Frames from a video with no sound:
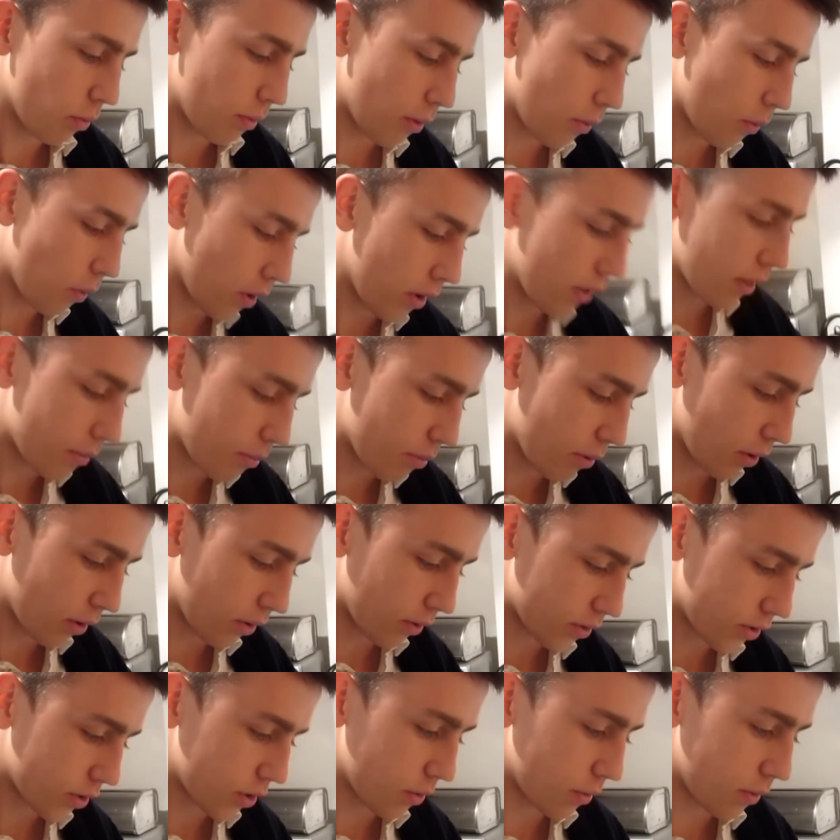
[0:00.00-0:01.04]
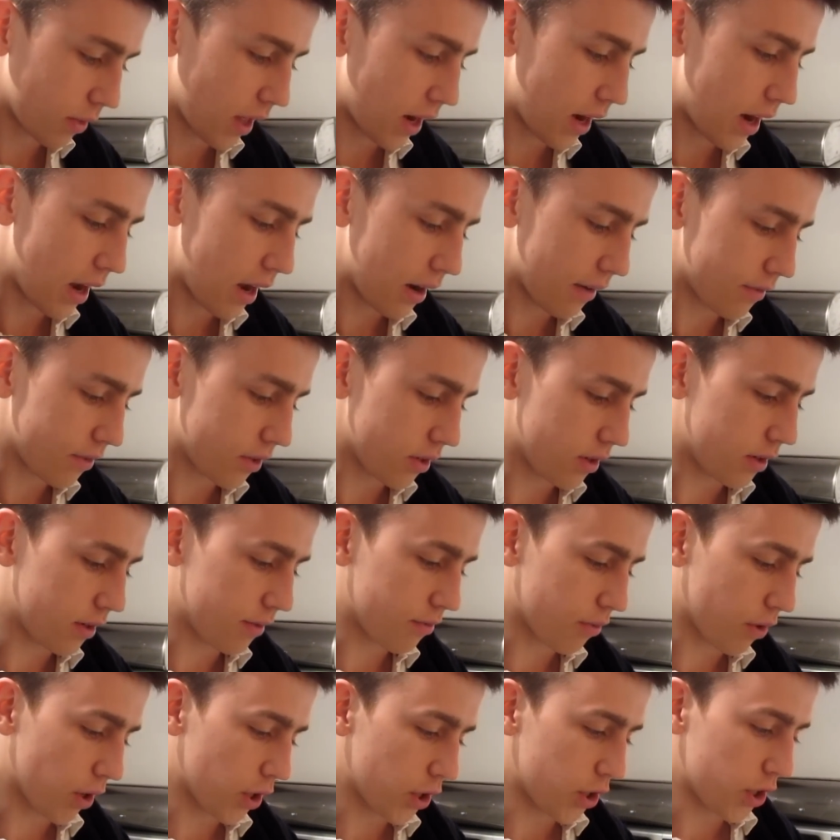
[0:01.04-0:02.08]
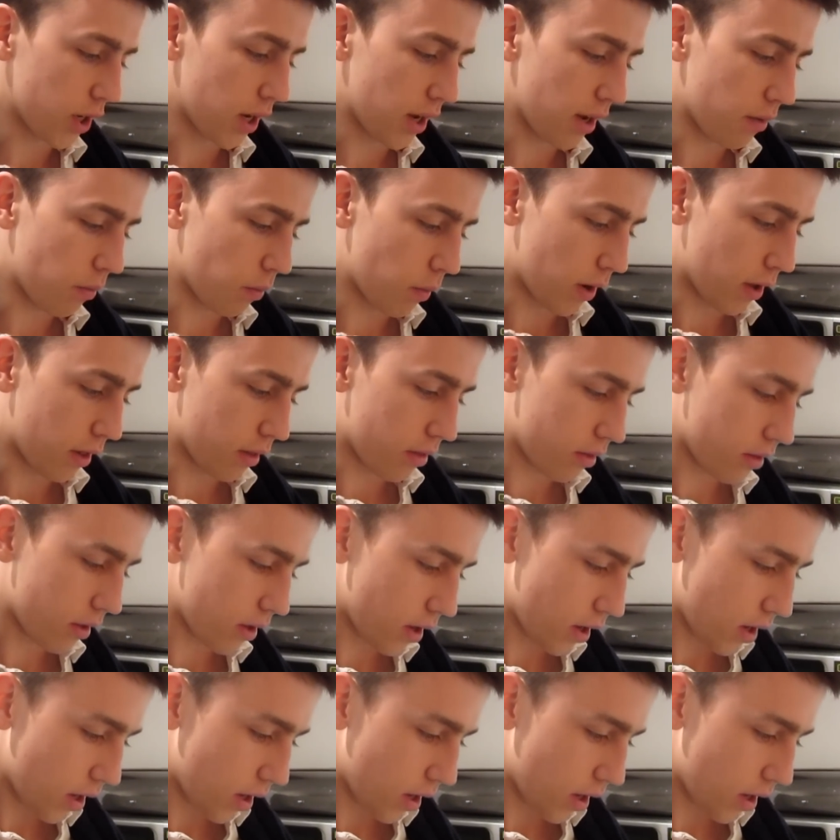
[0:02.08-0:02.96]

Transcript: but one of the products you then have to differentiate with